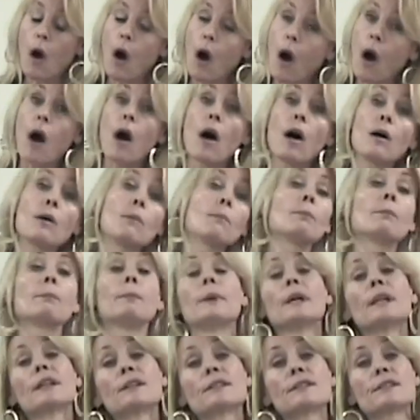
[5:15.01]
All
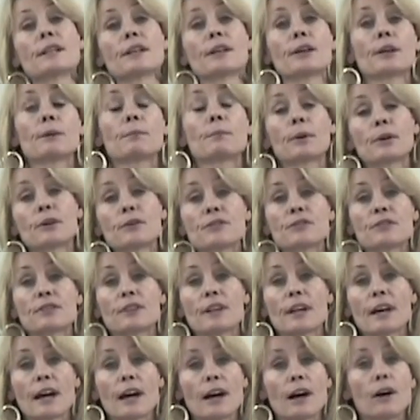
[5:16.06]
military
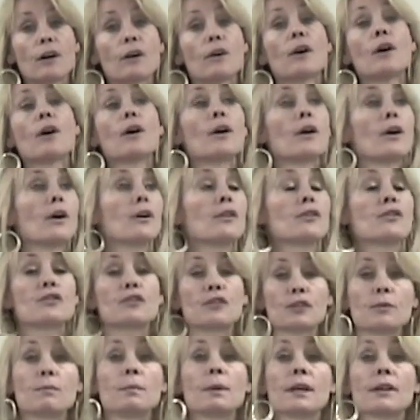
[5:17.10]
personnel
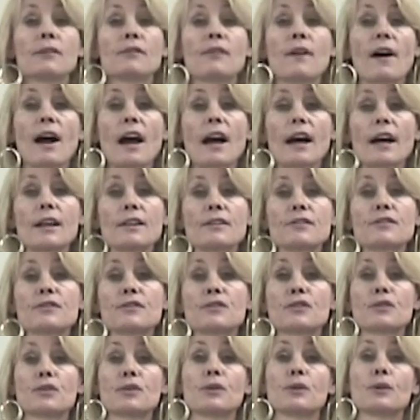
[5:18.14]
should be
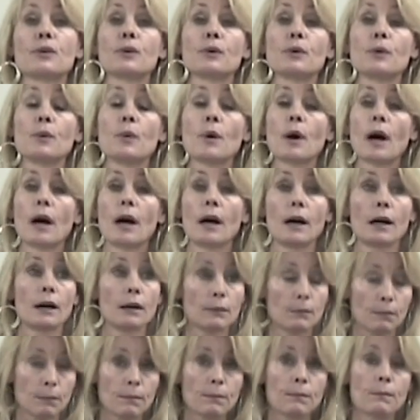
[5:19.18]
advised to
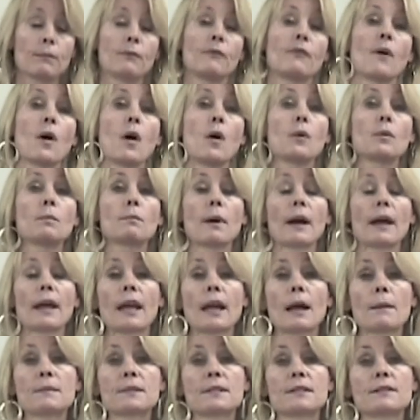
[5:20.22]
vote by
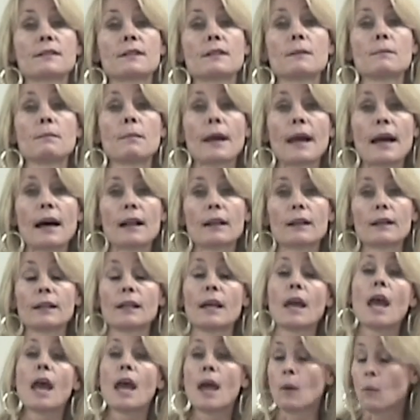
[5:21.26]
absentee
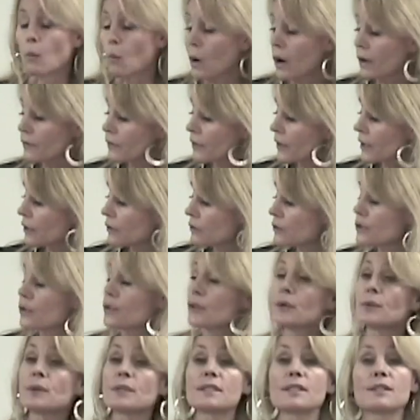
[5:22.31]
ballot, and what they'll
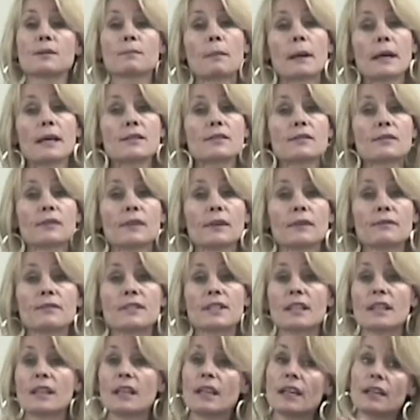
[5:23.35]
do in space
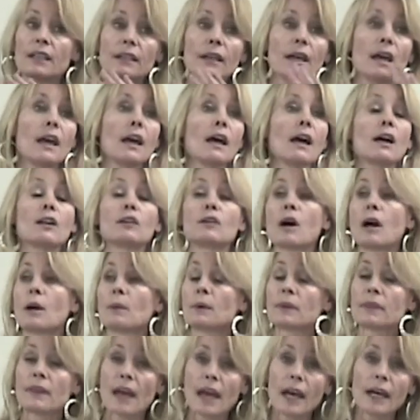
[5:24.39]
15, along
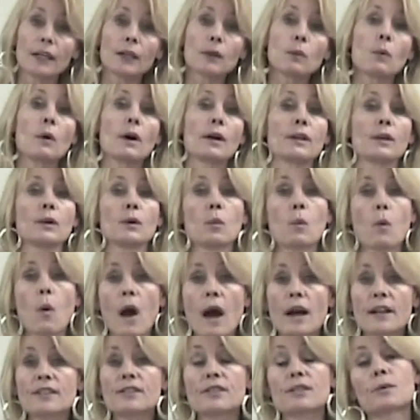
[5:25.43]
with anyone who
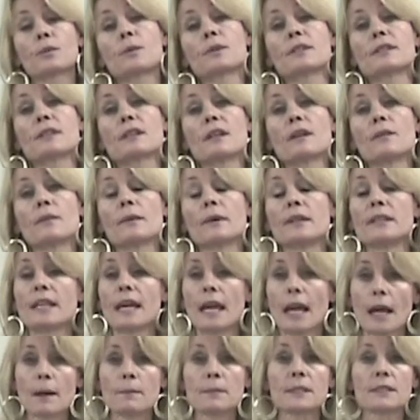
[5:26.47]
wants to receive
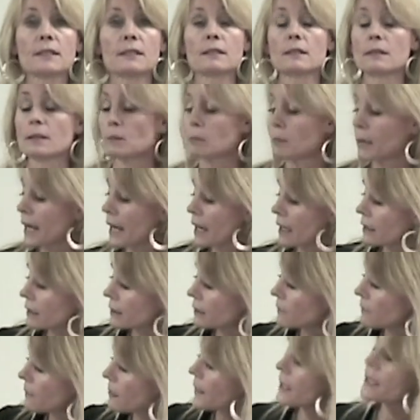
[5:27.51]
an absentee
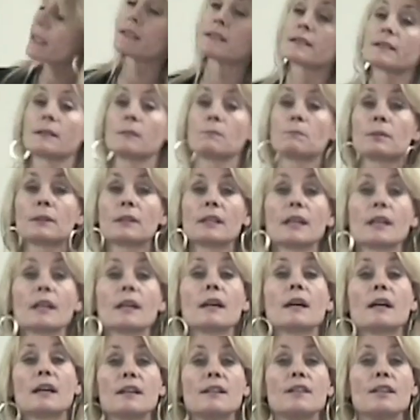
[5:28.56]
ballot, is
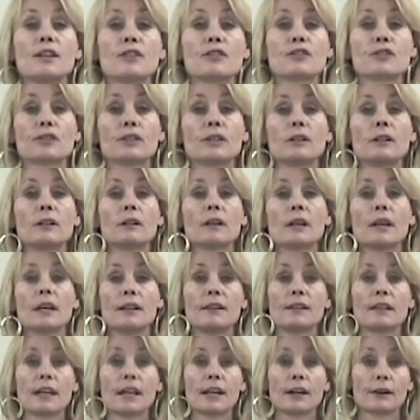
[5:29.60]
simply initial
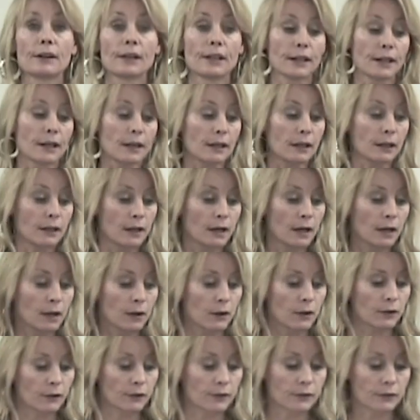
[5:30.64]
in the area
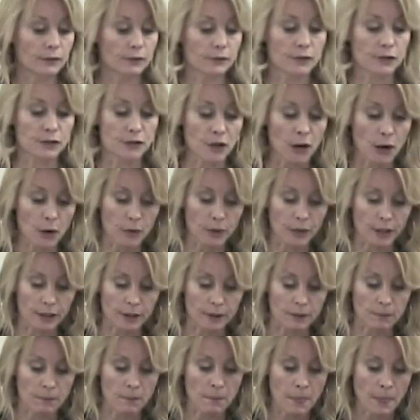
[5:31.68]

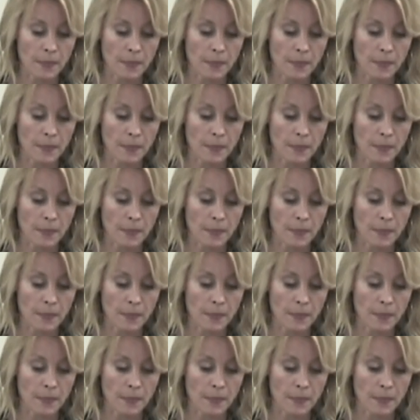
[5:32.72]
denoted.